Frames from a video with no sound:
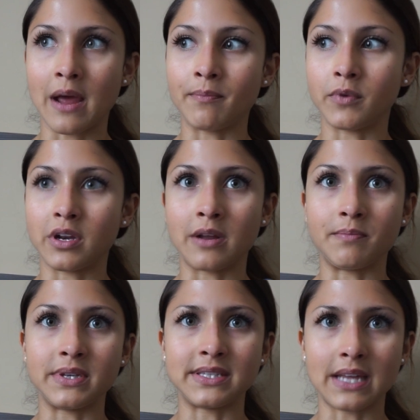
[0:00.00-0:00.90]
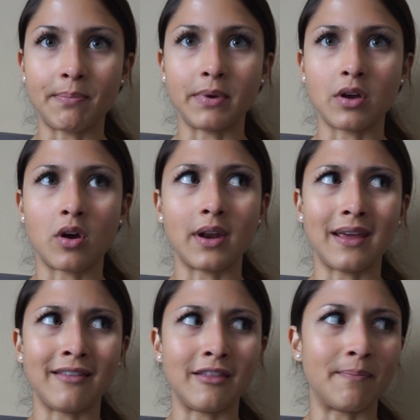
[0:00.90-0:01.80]
I'm going to be stepping on
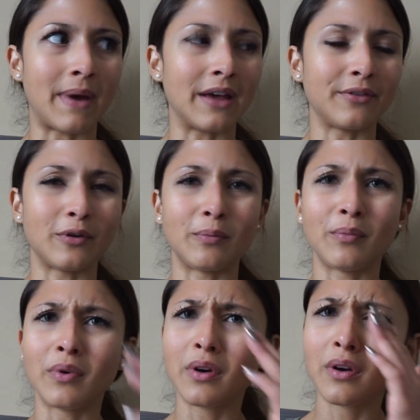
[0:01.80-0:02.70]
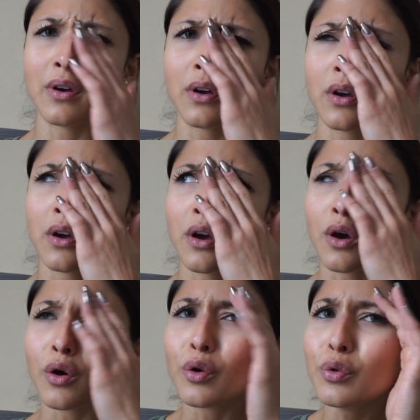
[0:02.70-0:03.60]
in the bathroom
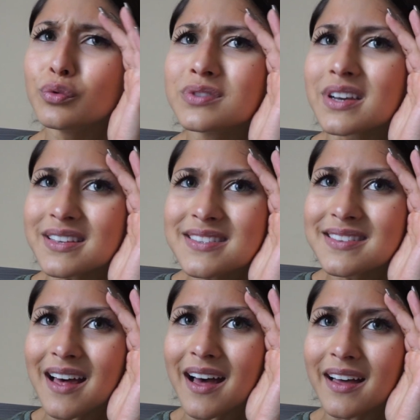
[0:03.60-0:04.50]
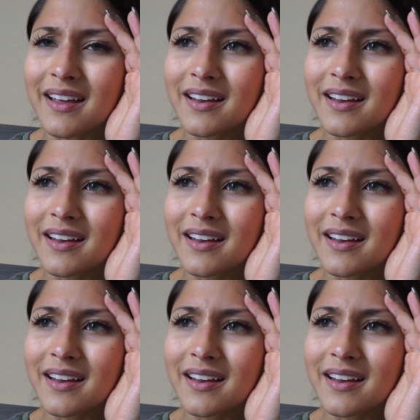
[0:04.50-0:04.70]
who does that